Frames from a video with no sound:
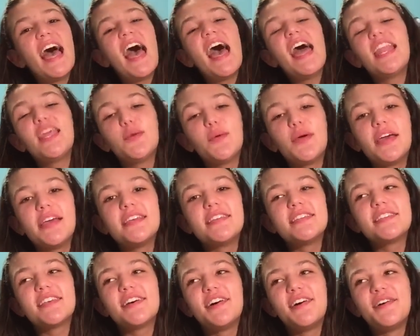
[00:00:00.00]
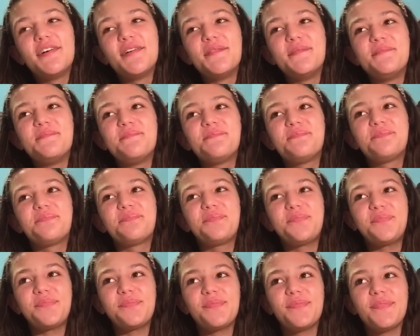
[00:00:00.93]
Anyways,
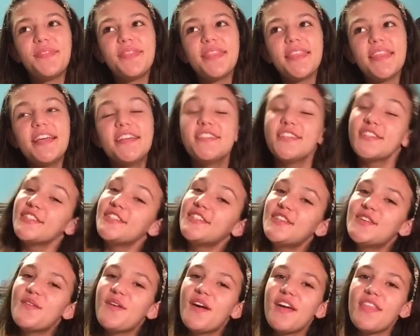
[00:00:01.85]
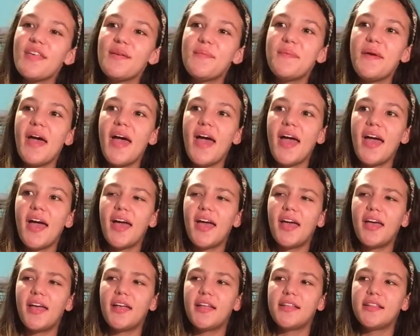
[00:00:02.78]
so she didn't wear them,
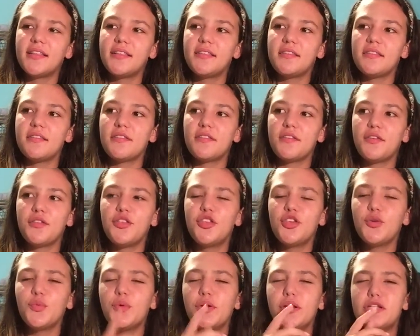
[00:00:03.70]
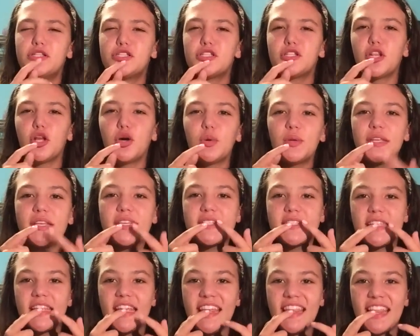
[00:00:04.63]
and you would slowly
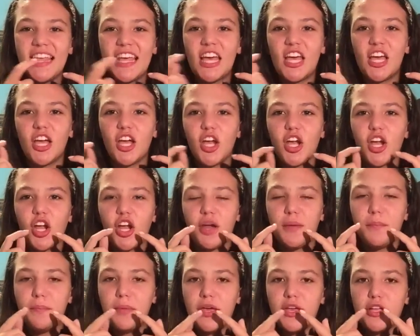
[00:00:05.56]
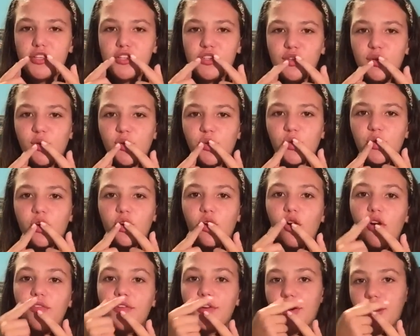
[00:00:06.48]
see that her big tooth would
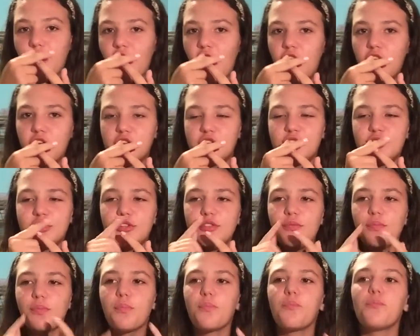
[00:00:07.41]
go over her other tooth,